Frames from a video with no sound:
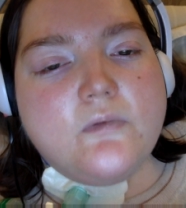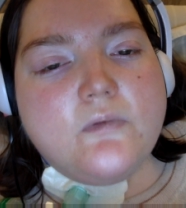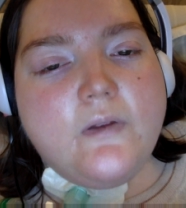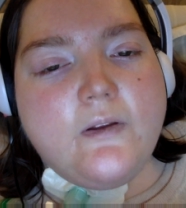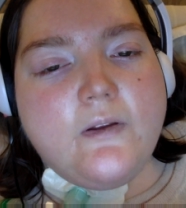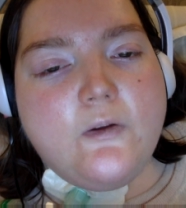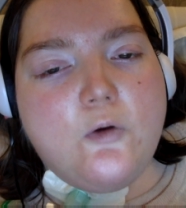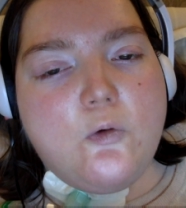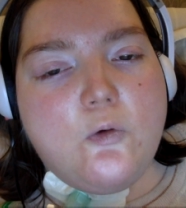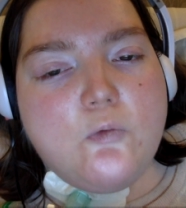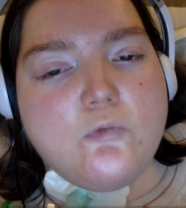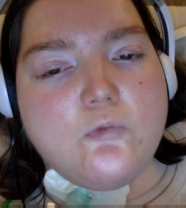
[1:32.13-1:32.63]

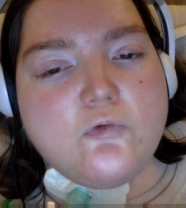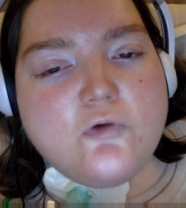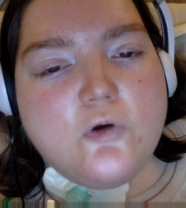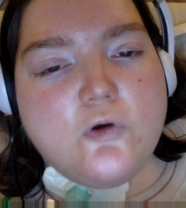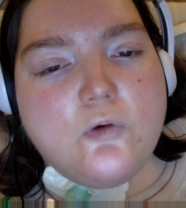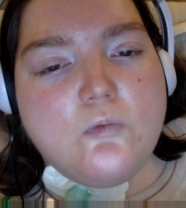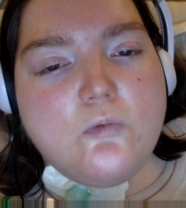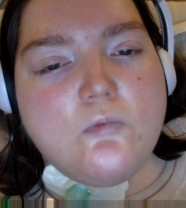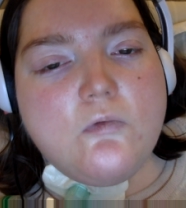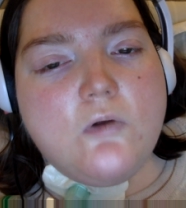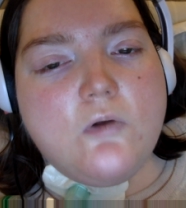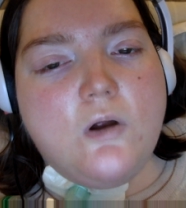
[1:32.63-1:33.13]
They
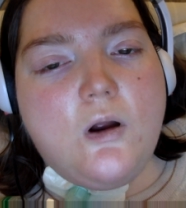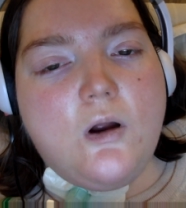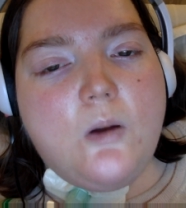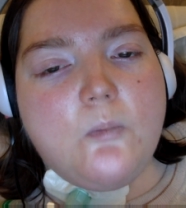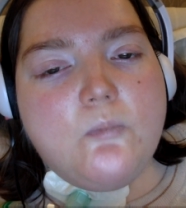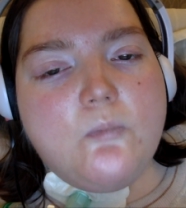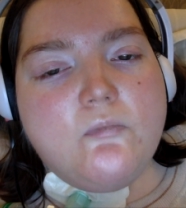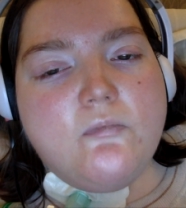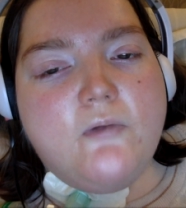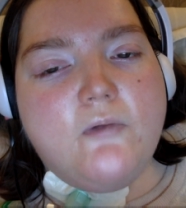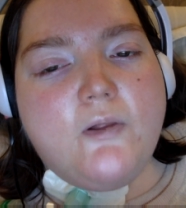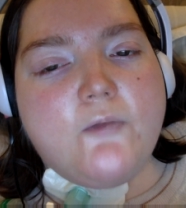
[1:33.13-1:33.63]
also
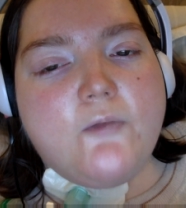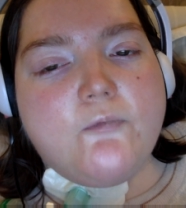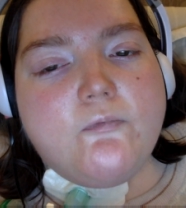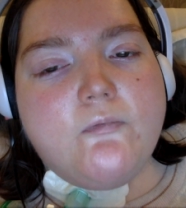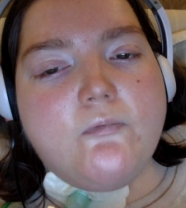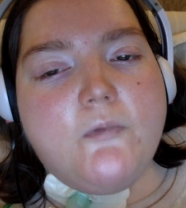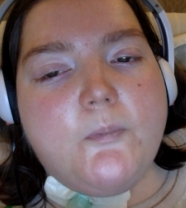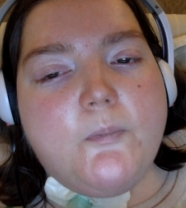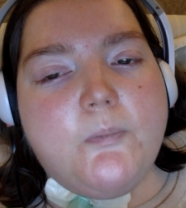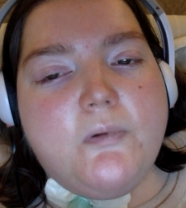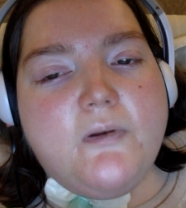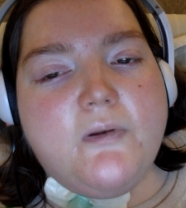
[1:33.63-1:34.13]
come with
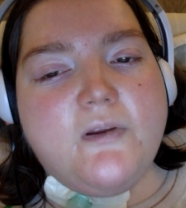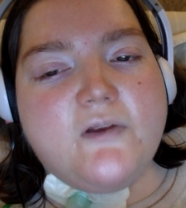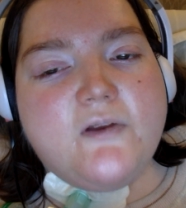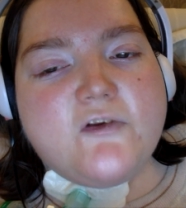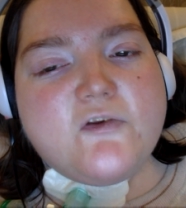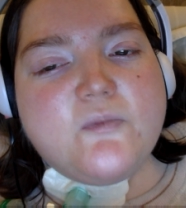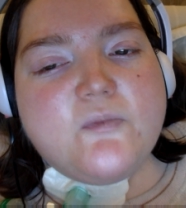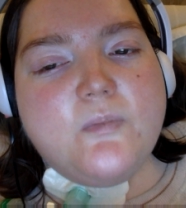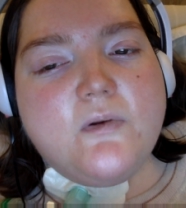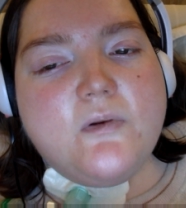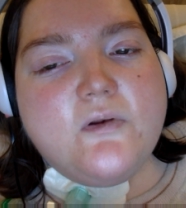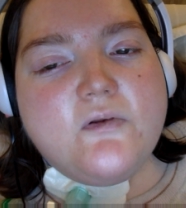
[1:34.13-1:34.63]

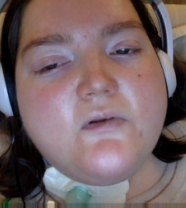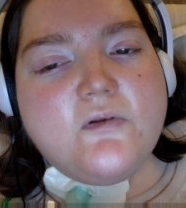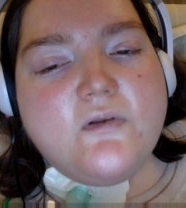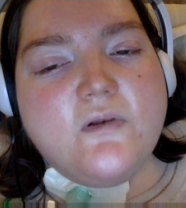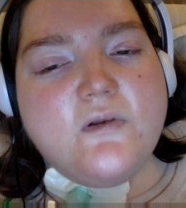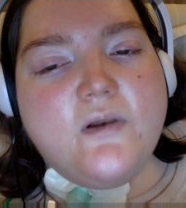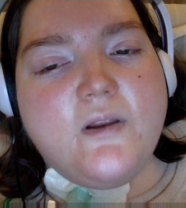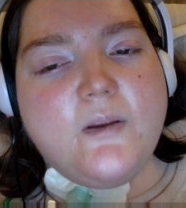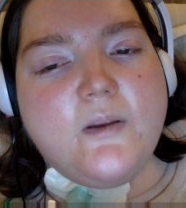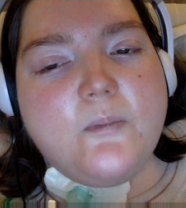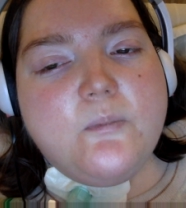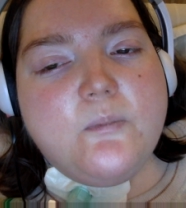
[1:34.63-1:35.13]
replacement
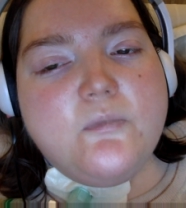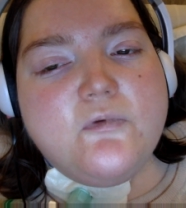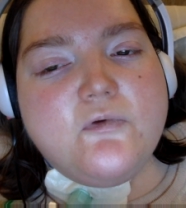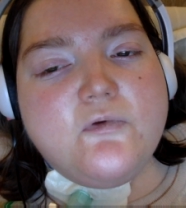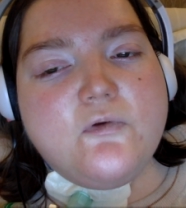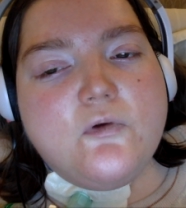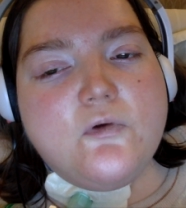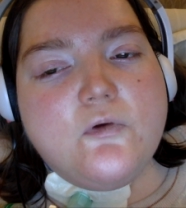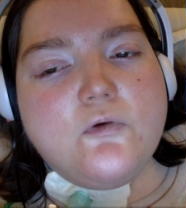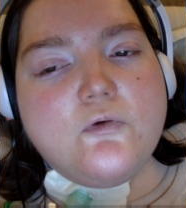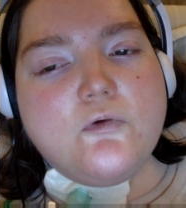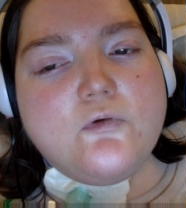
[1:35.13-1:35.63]

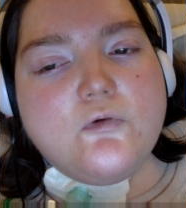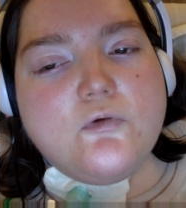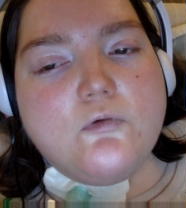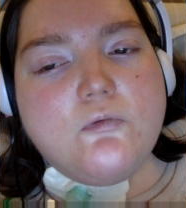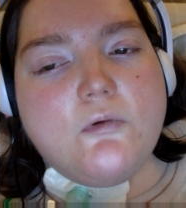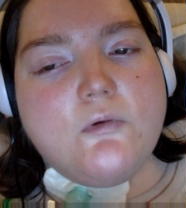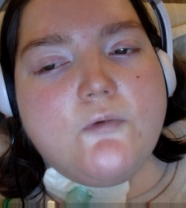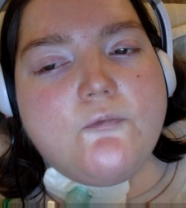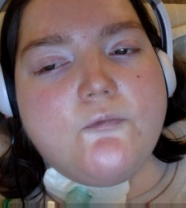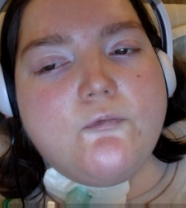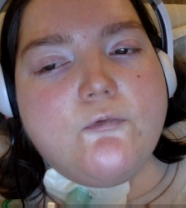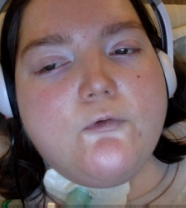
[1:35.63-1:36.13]
nibs,
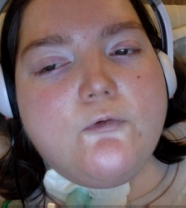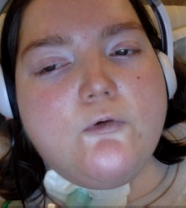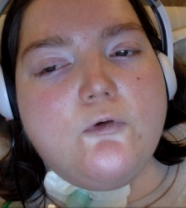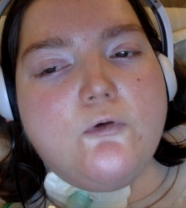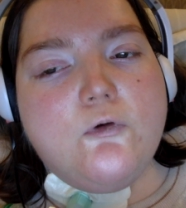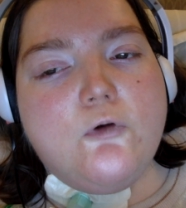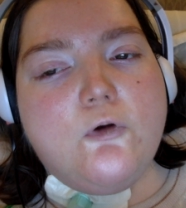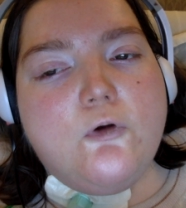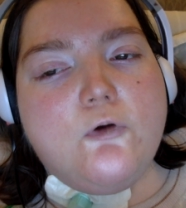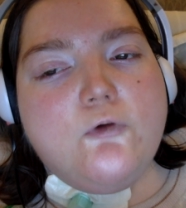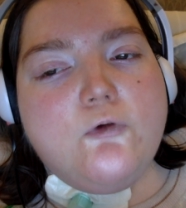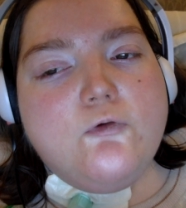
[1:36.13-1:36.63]
so if you
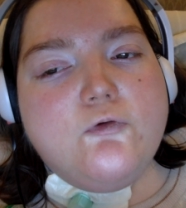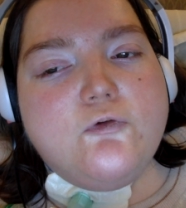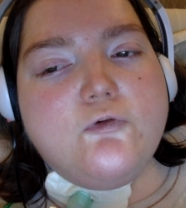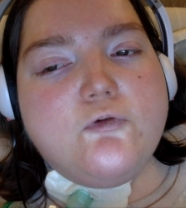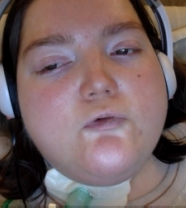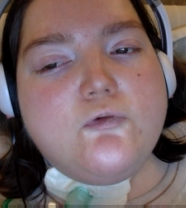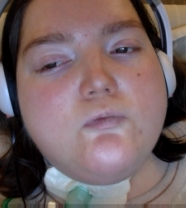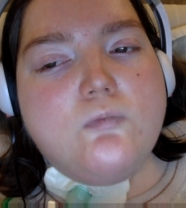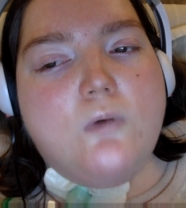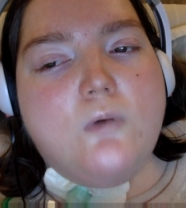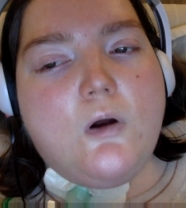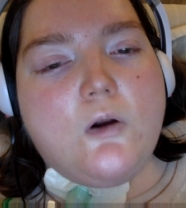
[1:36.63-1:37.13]

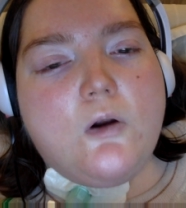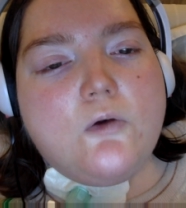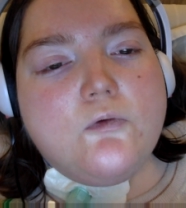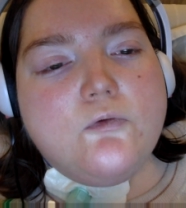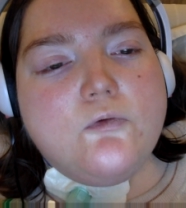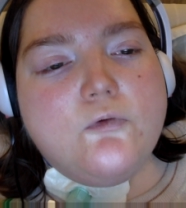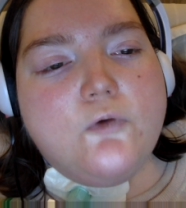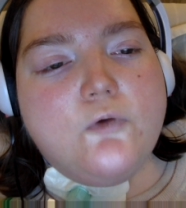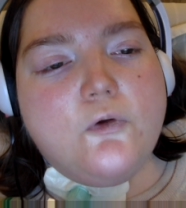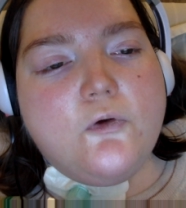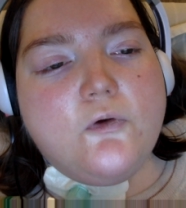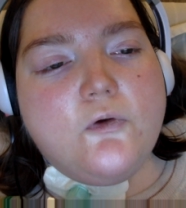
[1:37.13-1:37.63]
lose
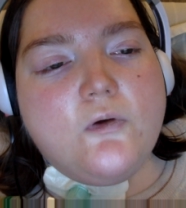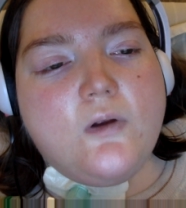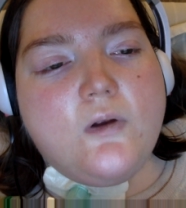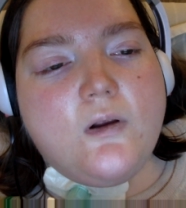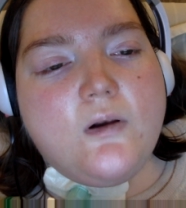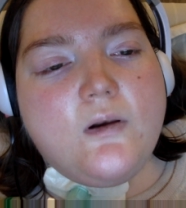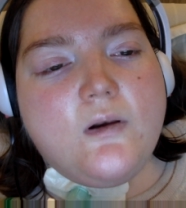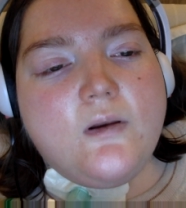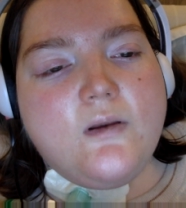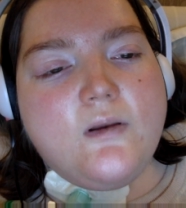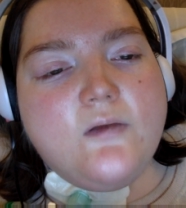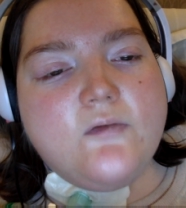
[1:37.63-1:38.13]
one you
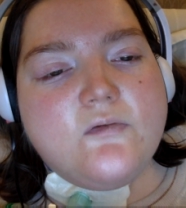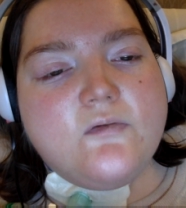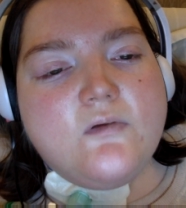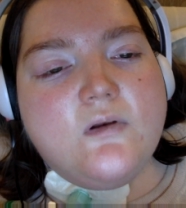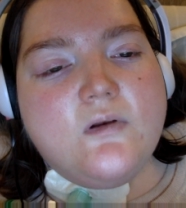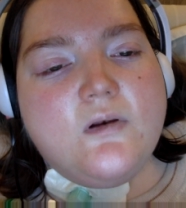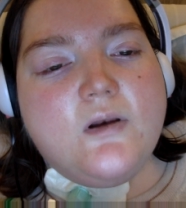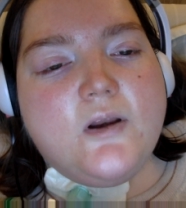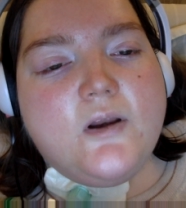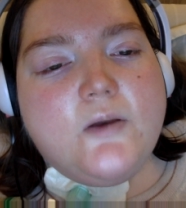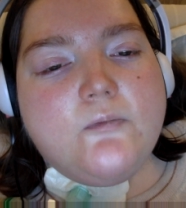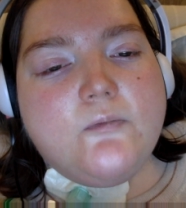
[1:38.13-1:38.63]
can
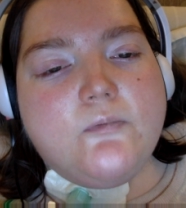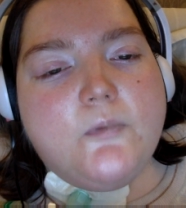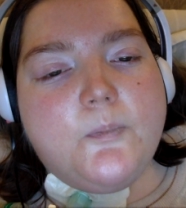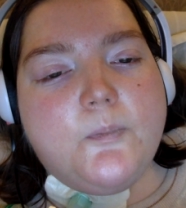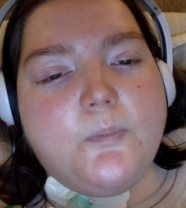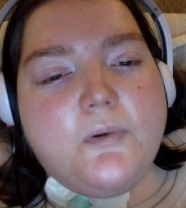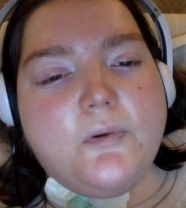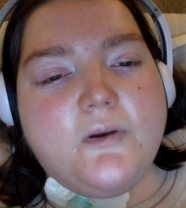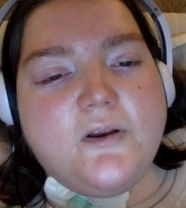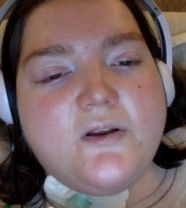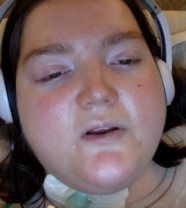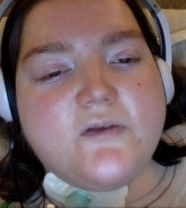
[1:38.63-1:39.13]
easily
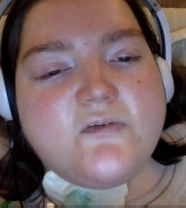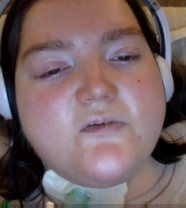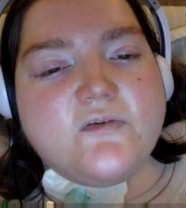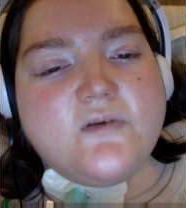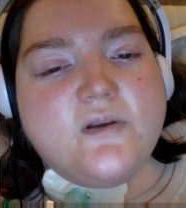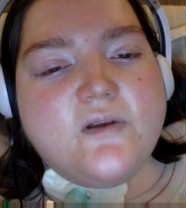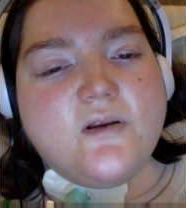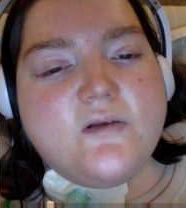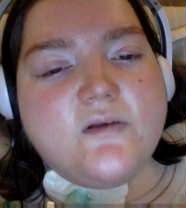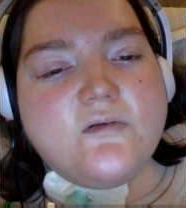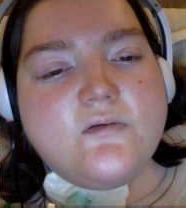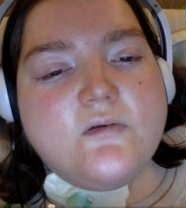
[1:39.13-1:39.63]

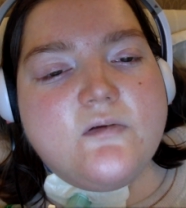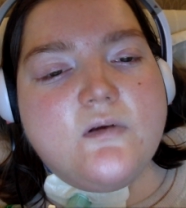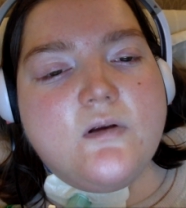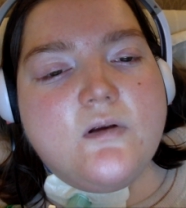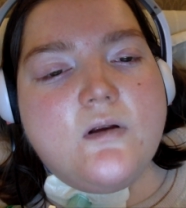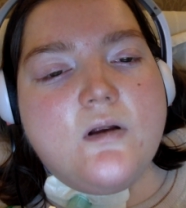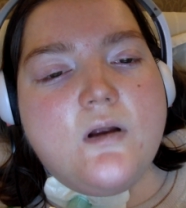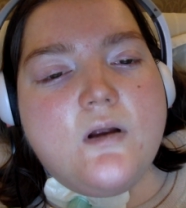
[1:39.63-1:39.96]
replace it,